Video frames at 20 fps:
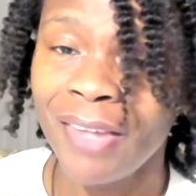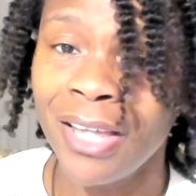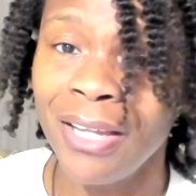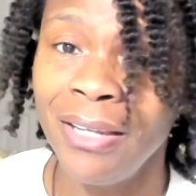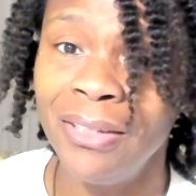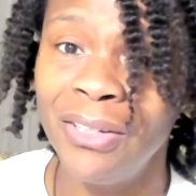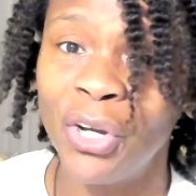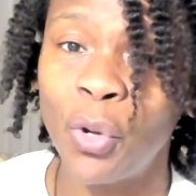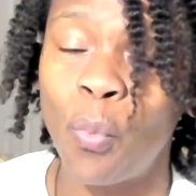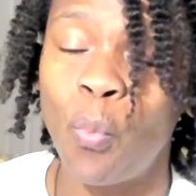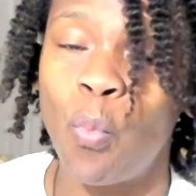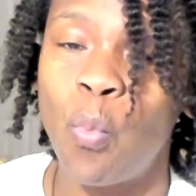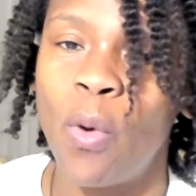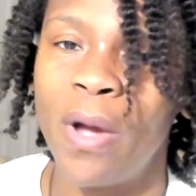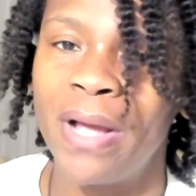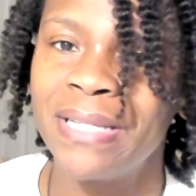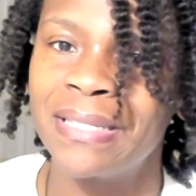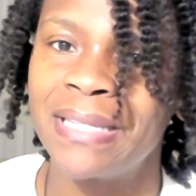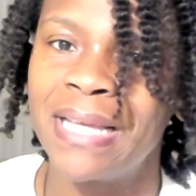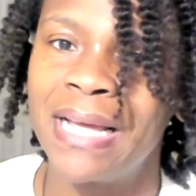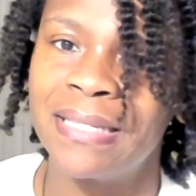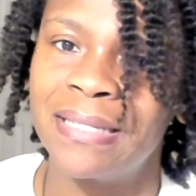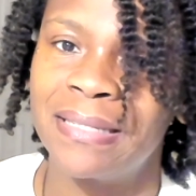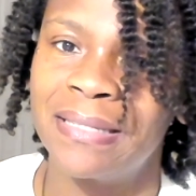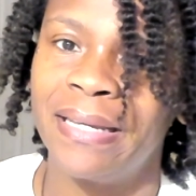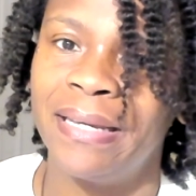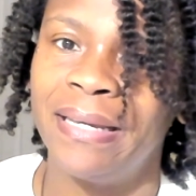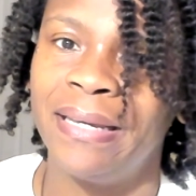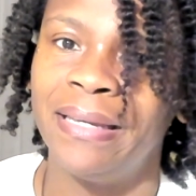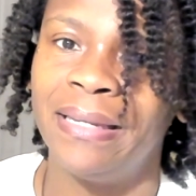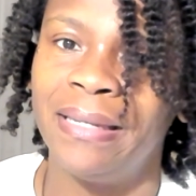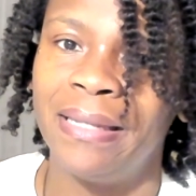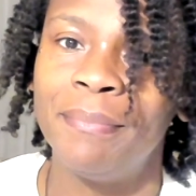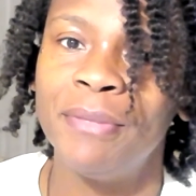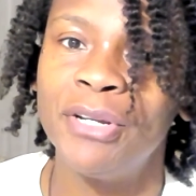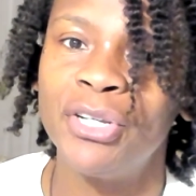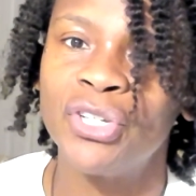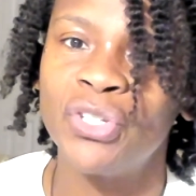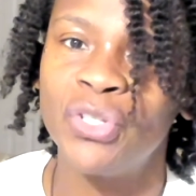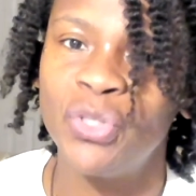Look, once I said, let
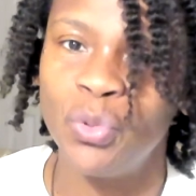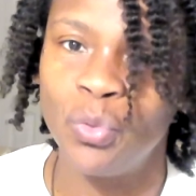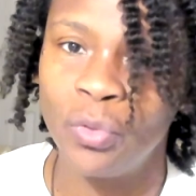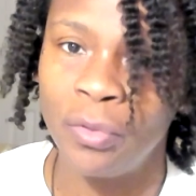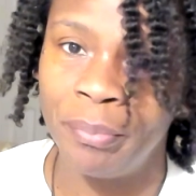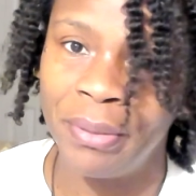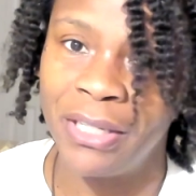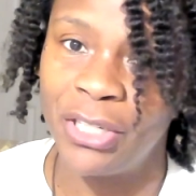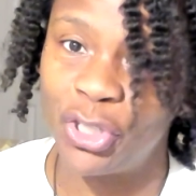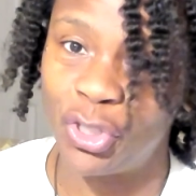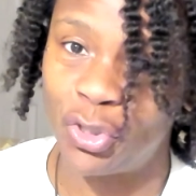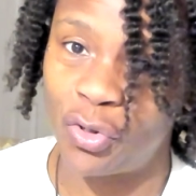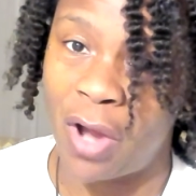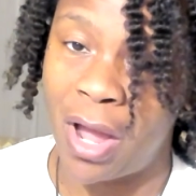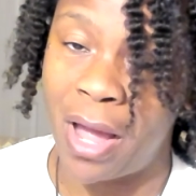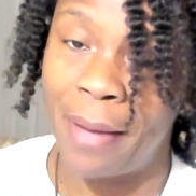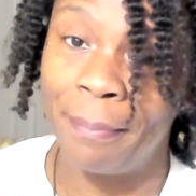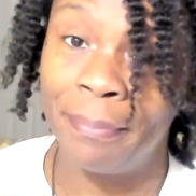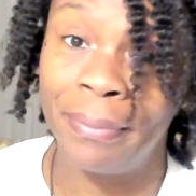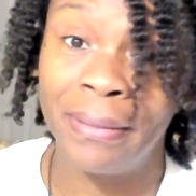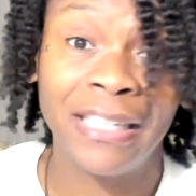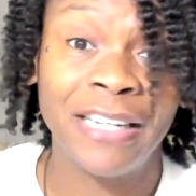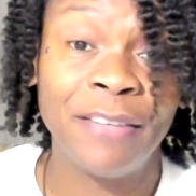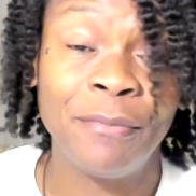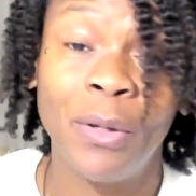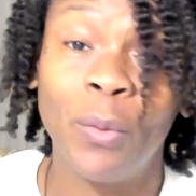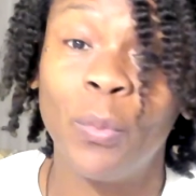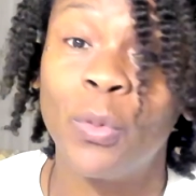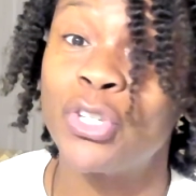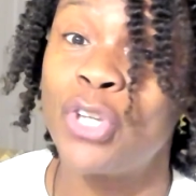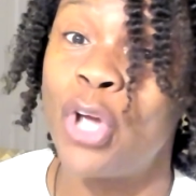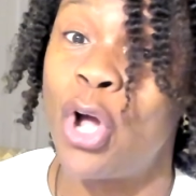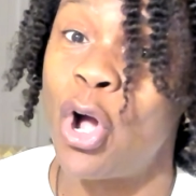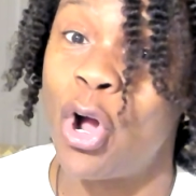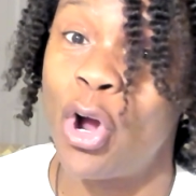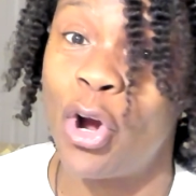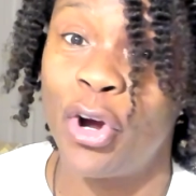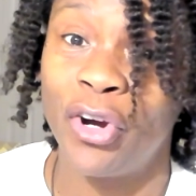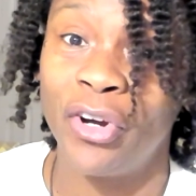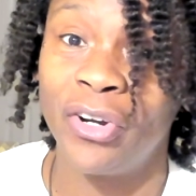me just do the big chop. Believe me, it was
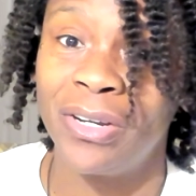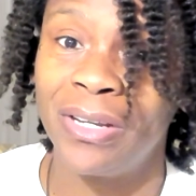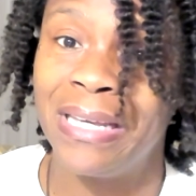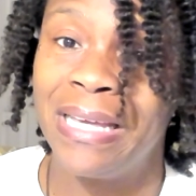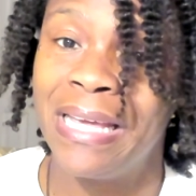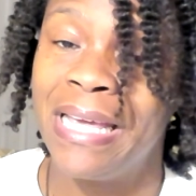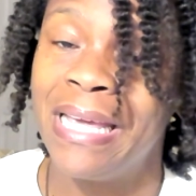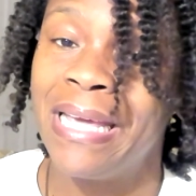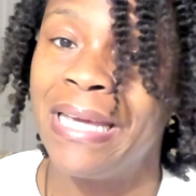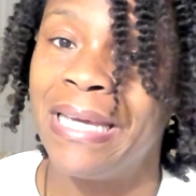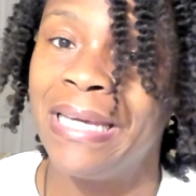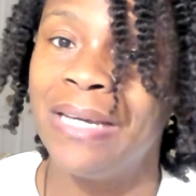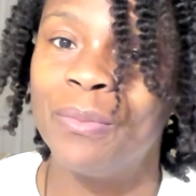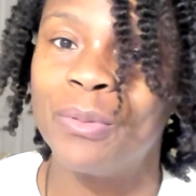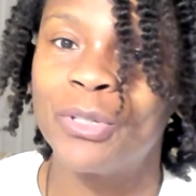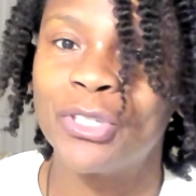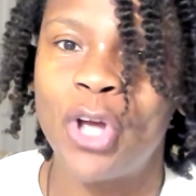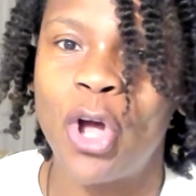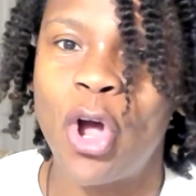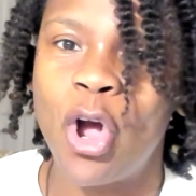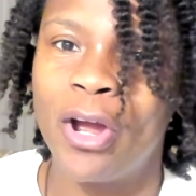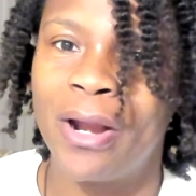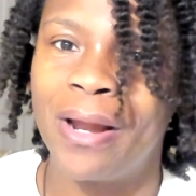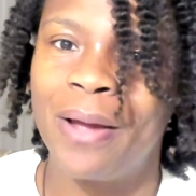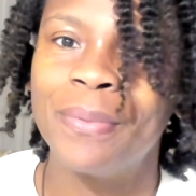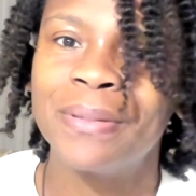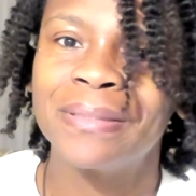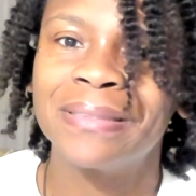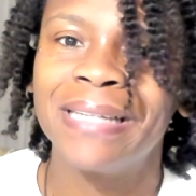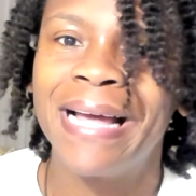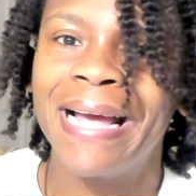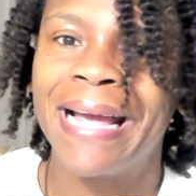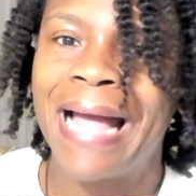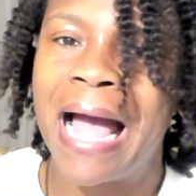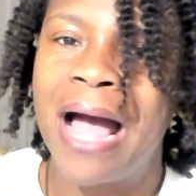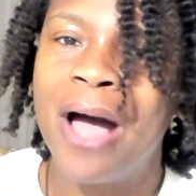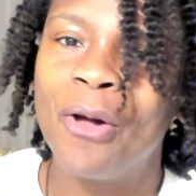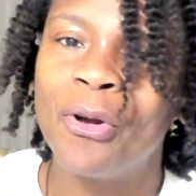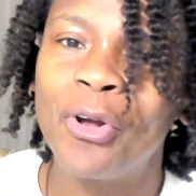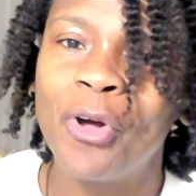hard. It was hard. I was like,
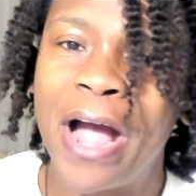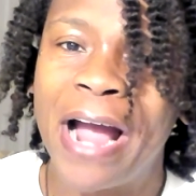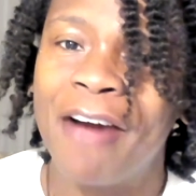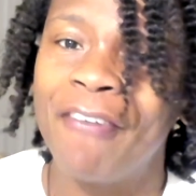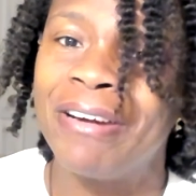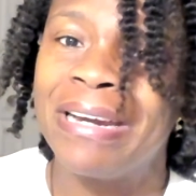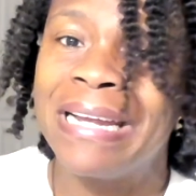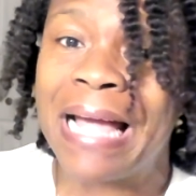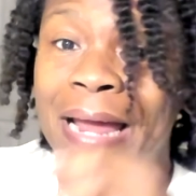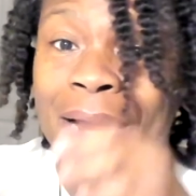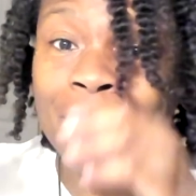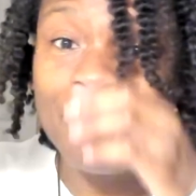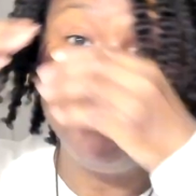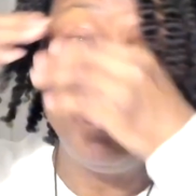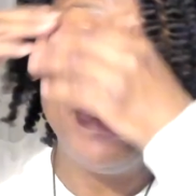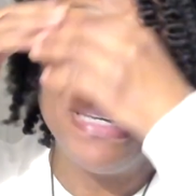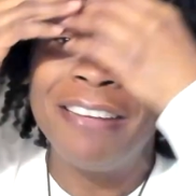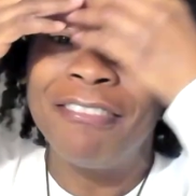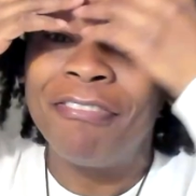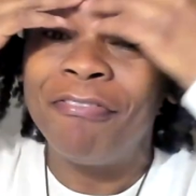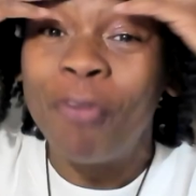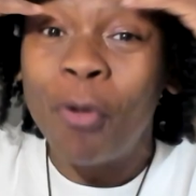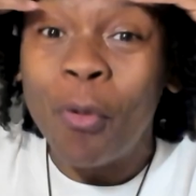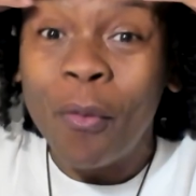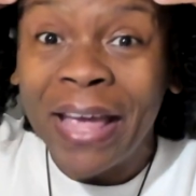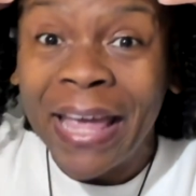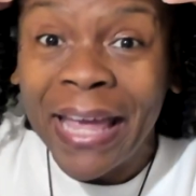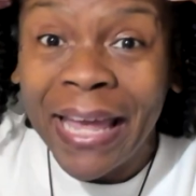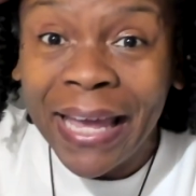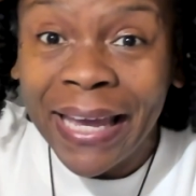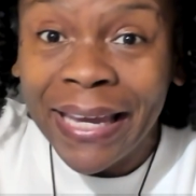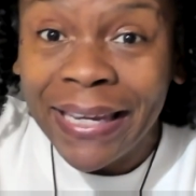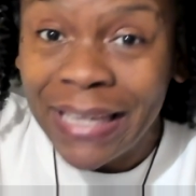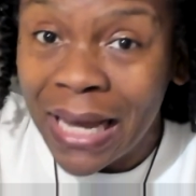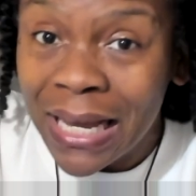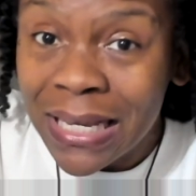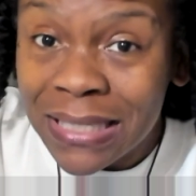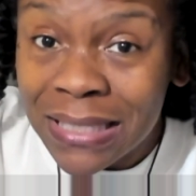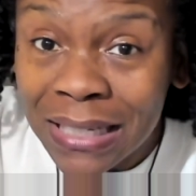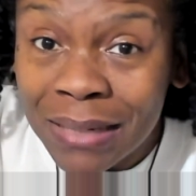I don't know. I already got a big forehead.
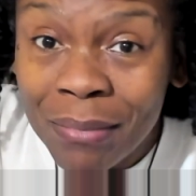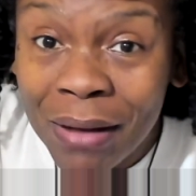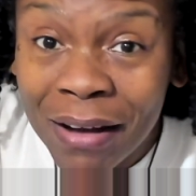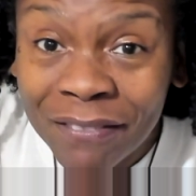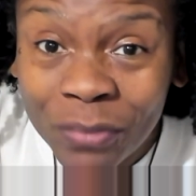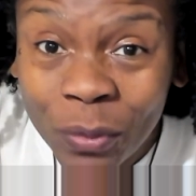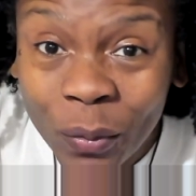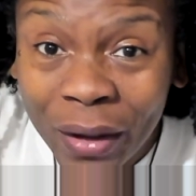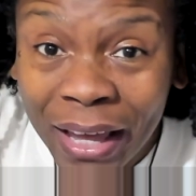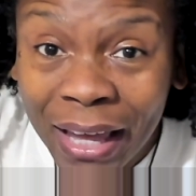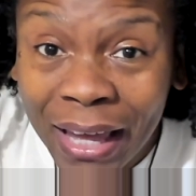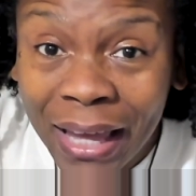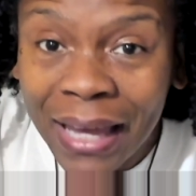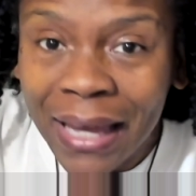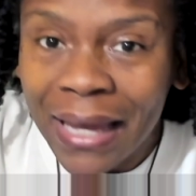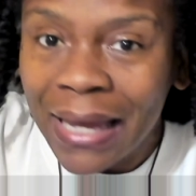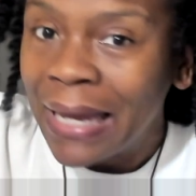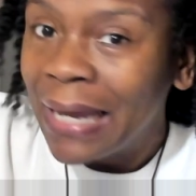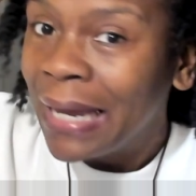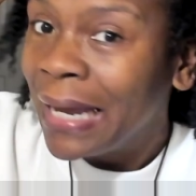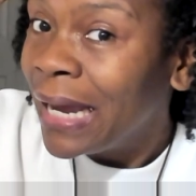Y'all see my forehead?